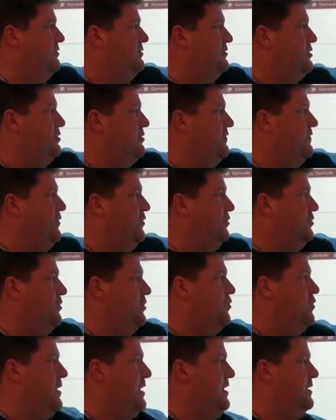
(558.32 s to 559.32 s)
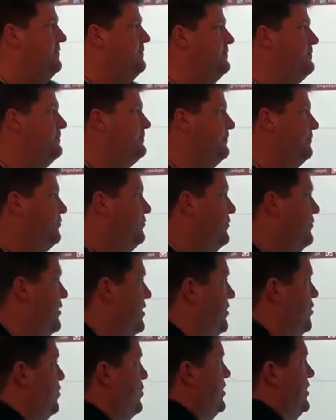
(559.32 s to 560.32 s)
the folder away,
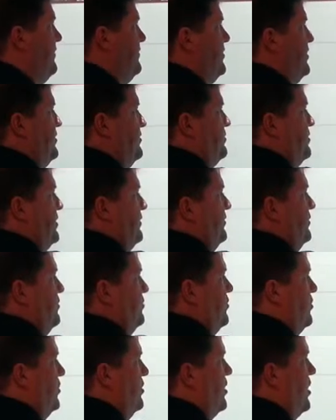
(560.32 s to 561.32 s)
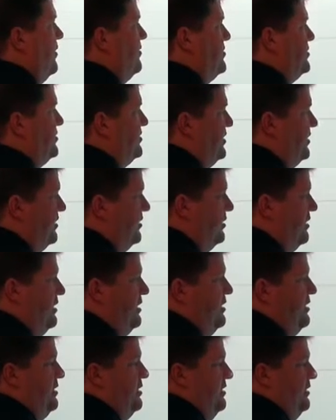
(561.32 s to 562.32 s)
or it even gives me a few more options here,
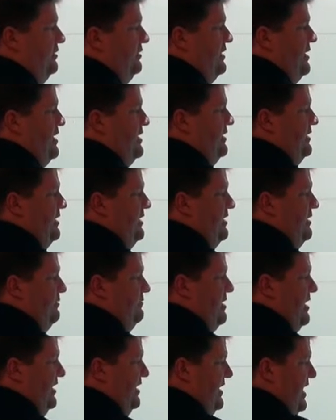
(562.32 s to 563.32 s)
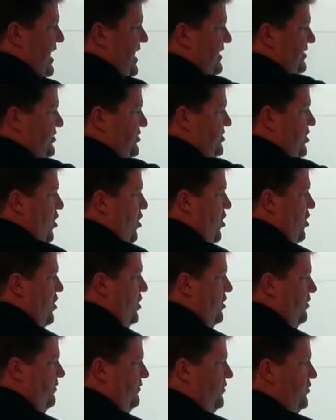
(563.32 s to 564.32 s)
like I can add a
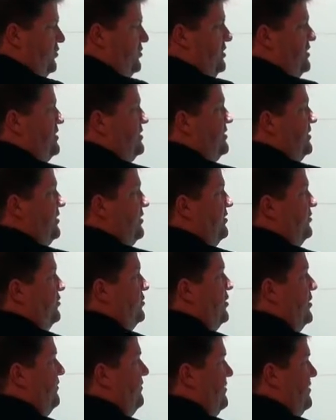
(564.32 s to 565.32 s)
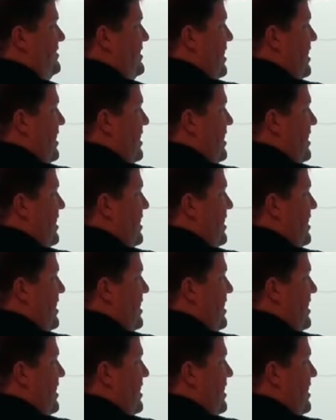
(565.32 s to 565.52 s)
star, or view details, or even